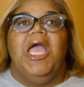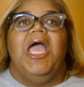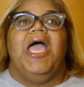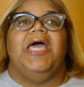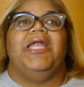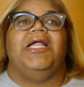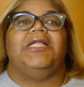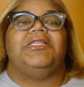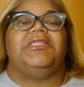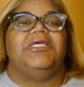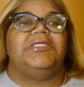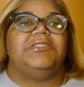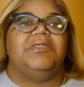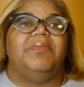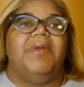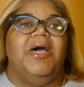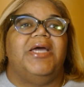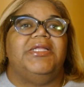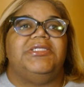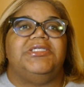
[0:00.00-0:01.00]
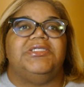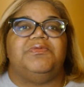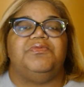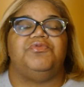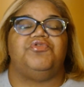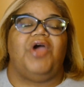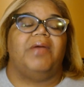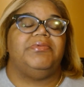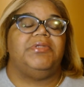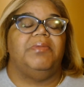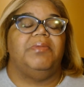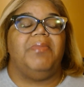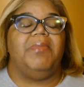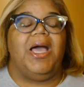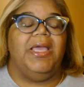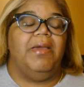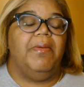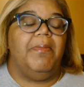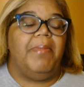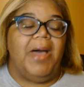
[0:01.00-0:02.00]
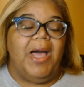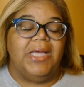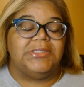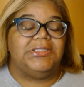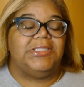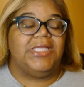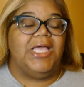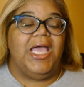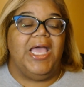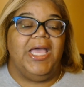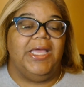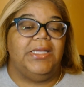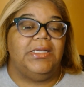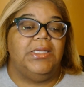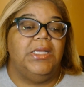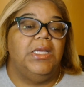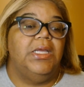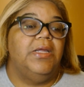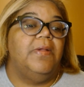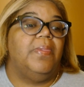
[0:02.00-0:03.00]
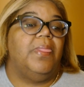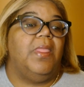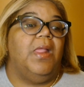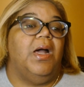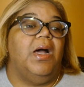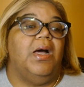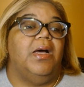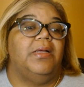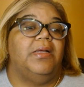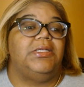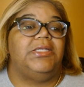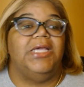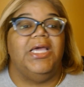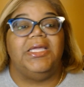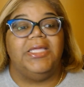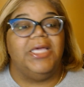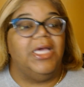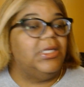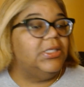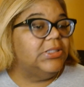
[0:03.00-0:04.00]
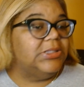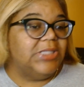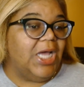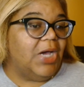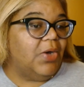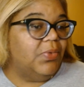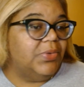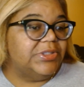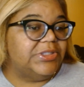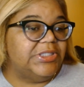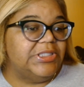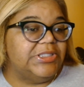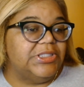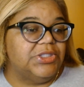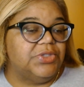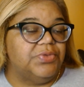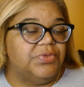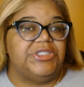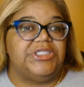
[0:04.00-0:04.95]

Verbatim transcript: And I think somebody just dropped in my inbox that uh, Danielle is not on Season 3.